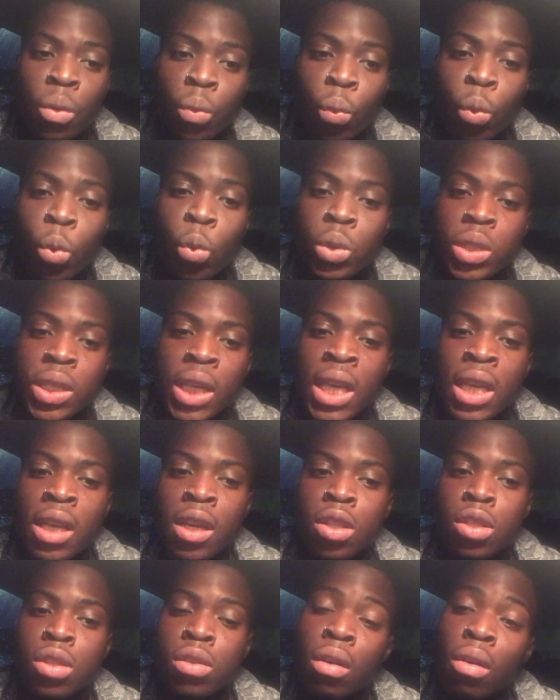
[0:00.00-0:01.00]
will take
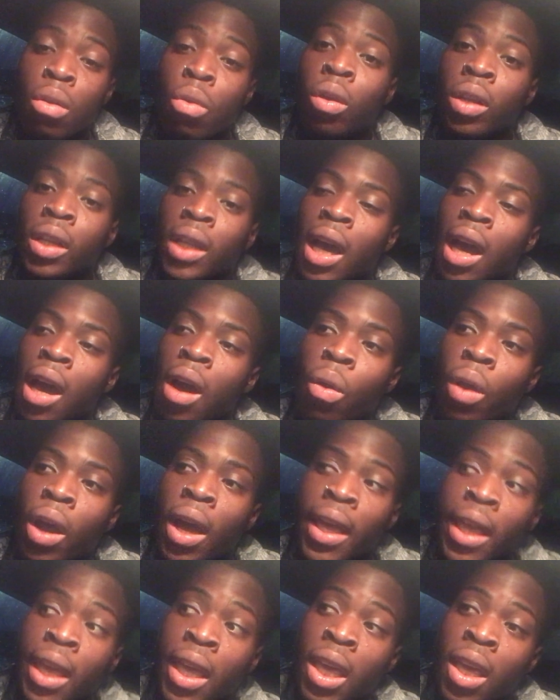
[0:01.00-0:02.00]
a toll on how I
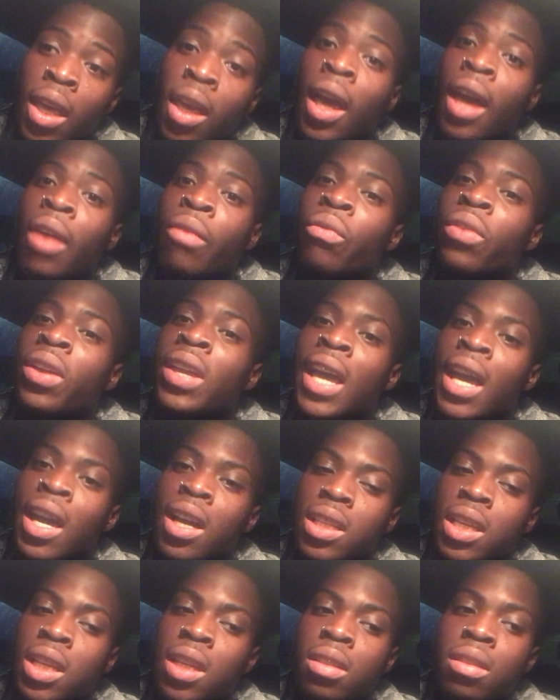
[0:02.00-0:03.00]
hear and
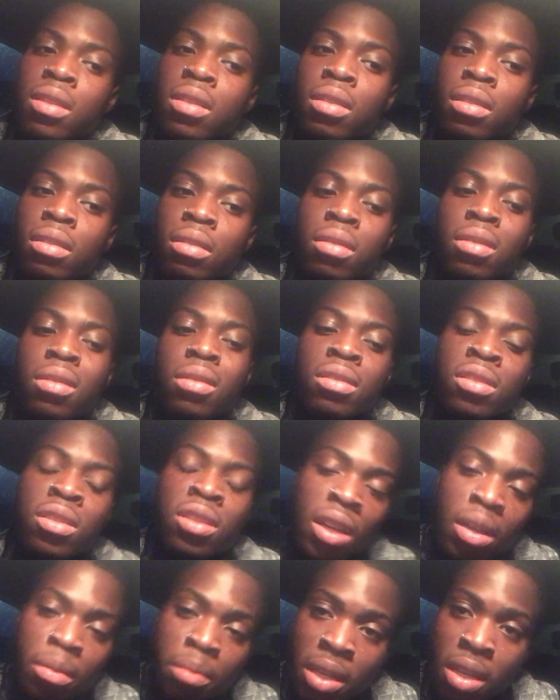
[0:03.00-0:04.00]
react, and do you
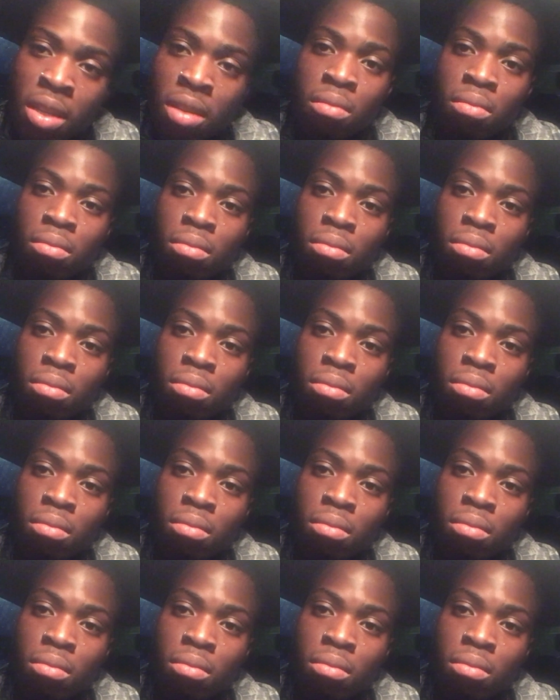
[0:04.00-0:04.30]
know what I mean?